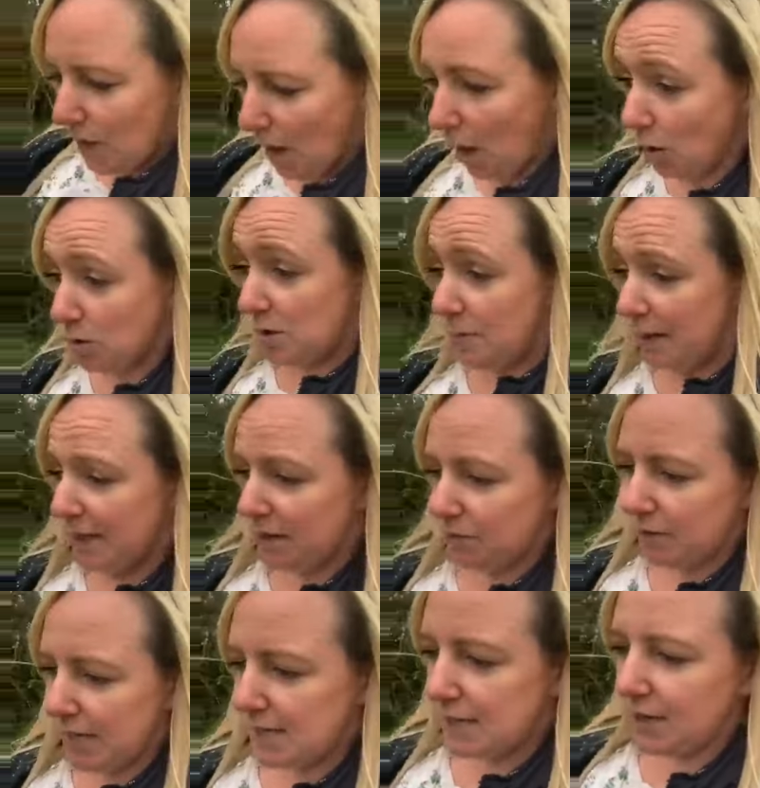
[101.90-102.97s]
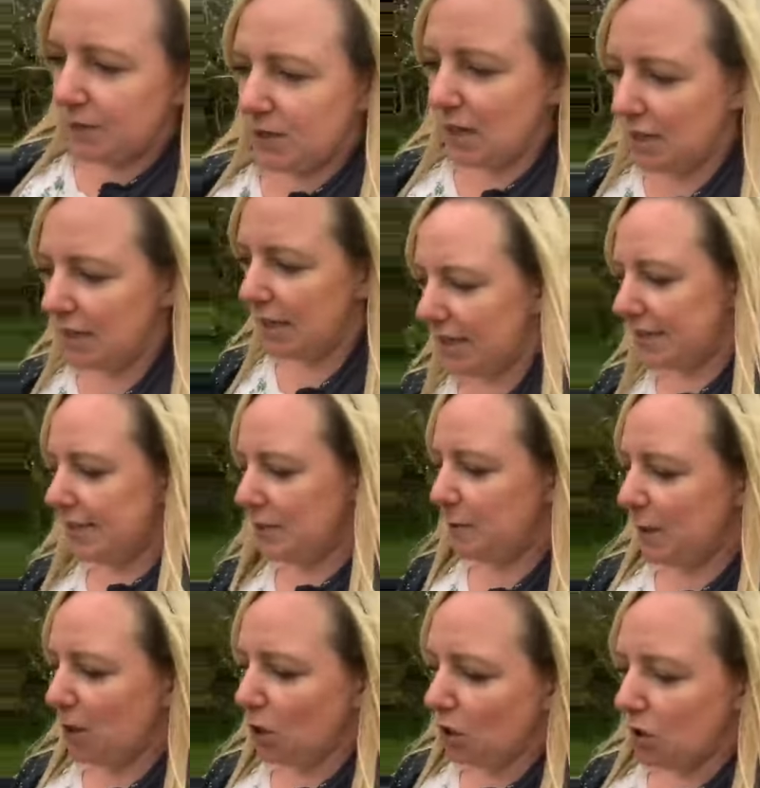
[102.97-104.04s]
Ultimately, the reason I've done this is
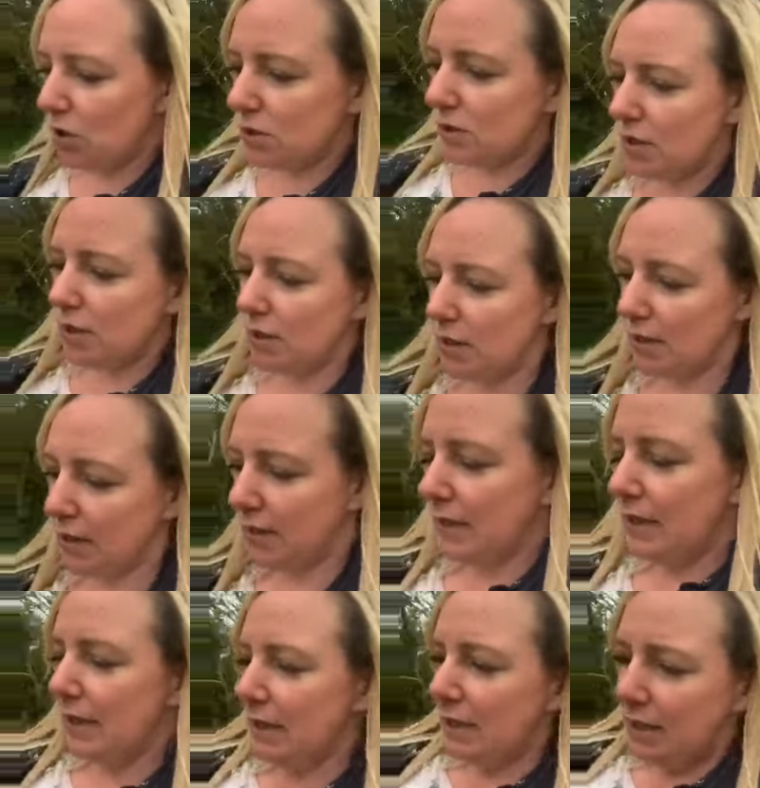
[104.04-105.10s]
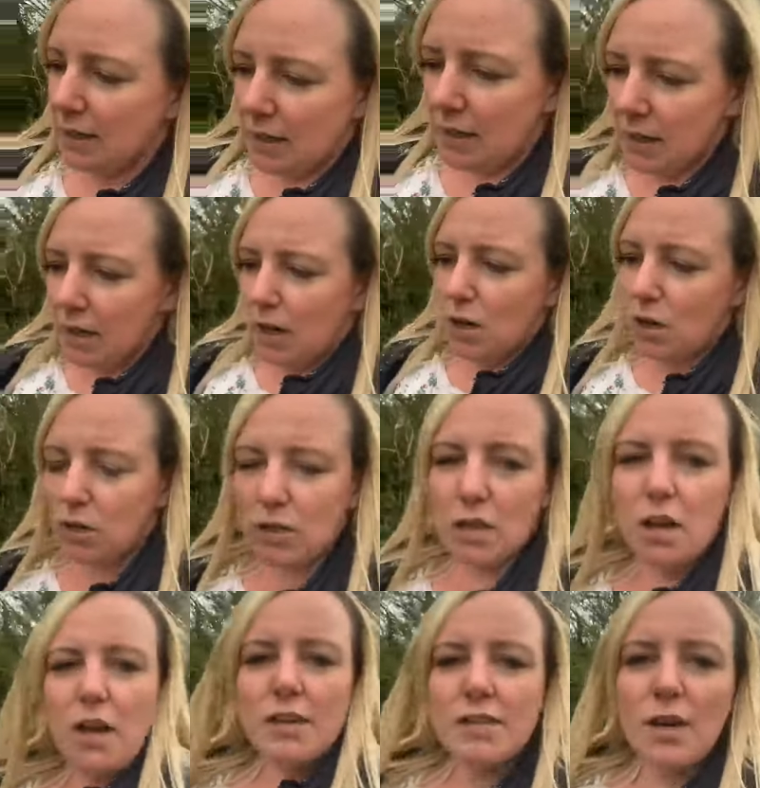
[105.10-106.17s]
because a lot of the
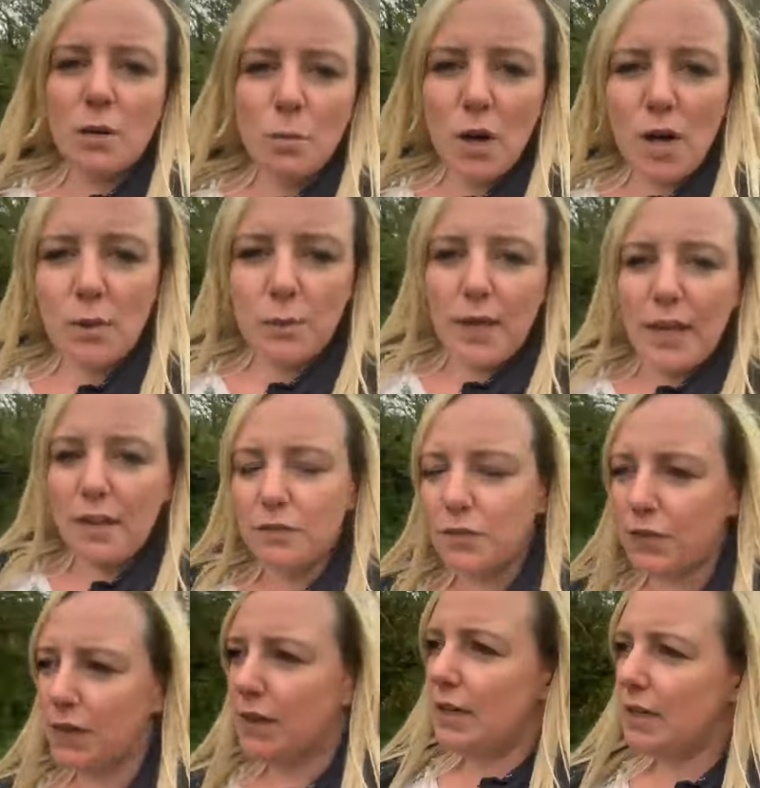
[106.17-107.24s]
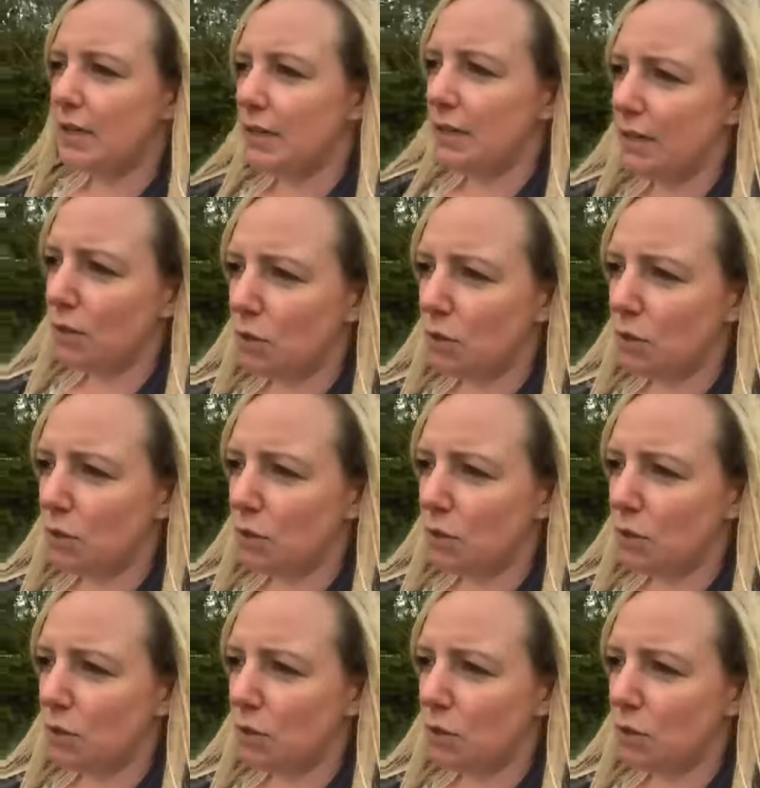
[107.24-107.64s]
clients that I work with, a